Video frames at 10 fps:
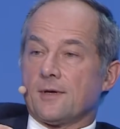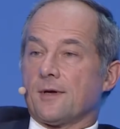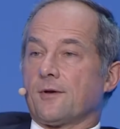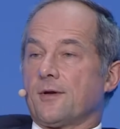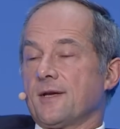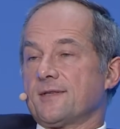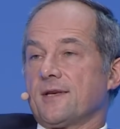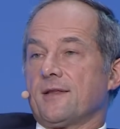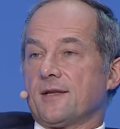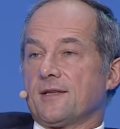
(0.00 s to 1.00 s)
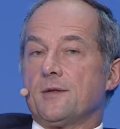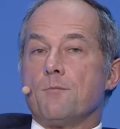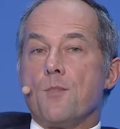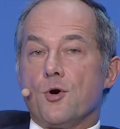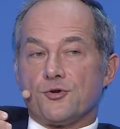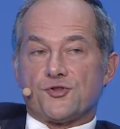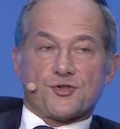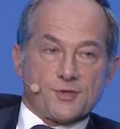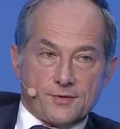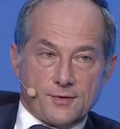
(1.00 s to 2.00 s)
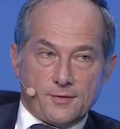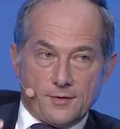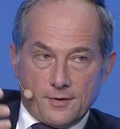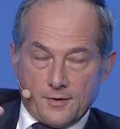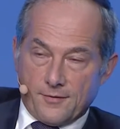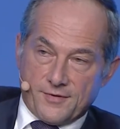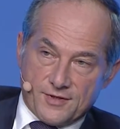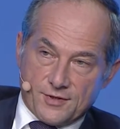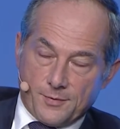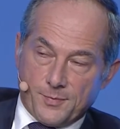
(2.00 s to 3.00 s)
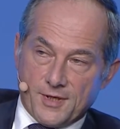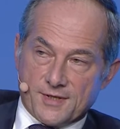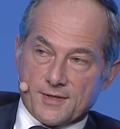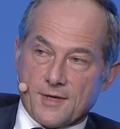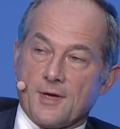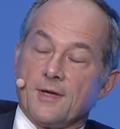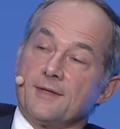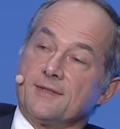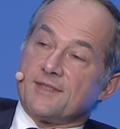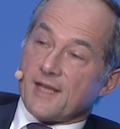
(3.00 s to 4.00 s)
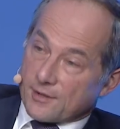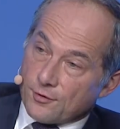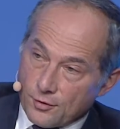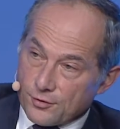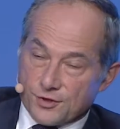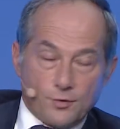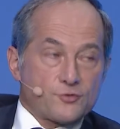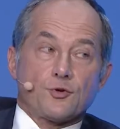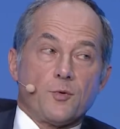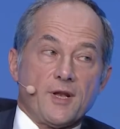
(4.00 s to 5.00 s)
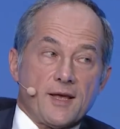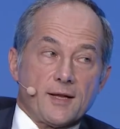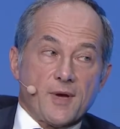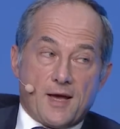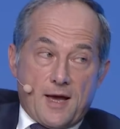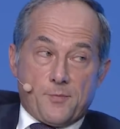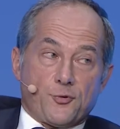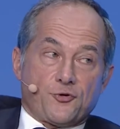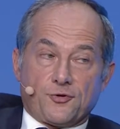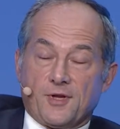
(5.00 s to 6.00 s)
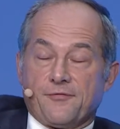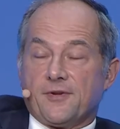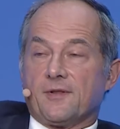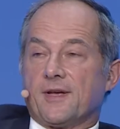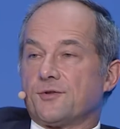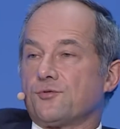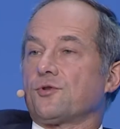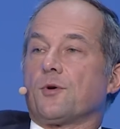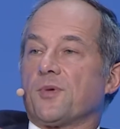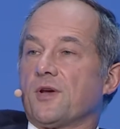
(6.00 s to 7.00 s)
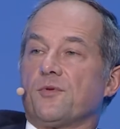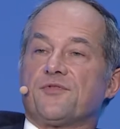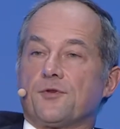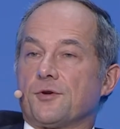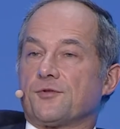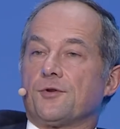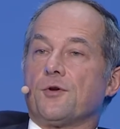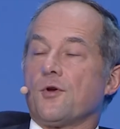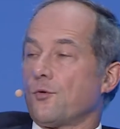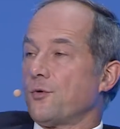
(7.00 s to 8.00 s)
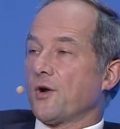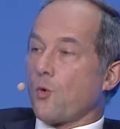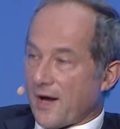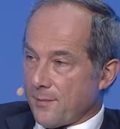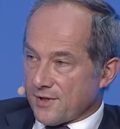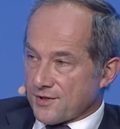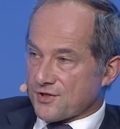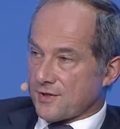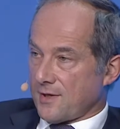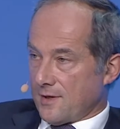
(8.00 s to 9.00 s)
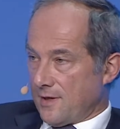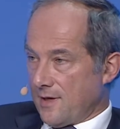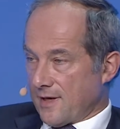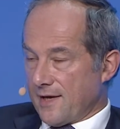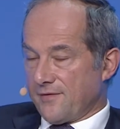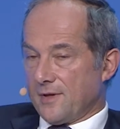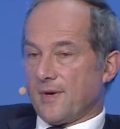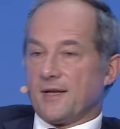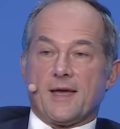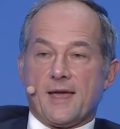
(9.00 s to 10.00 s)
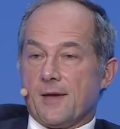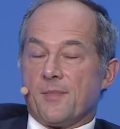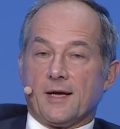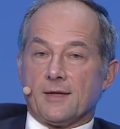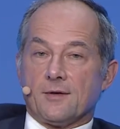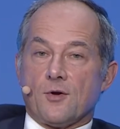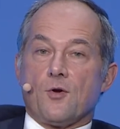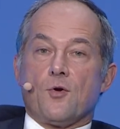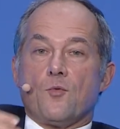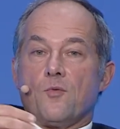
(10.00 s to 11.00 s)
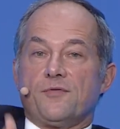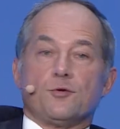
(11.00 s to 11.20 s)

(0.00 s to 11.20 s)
Can I say that in most of these topics, technology also will help? I personally feel that to comply with certain requirements, here I have in mind AML, with no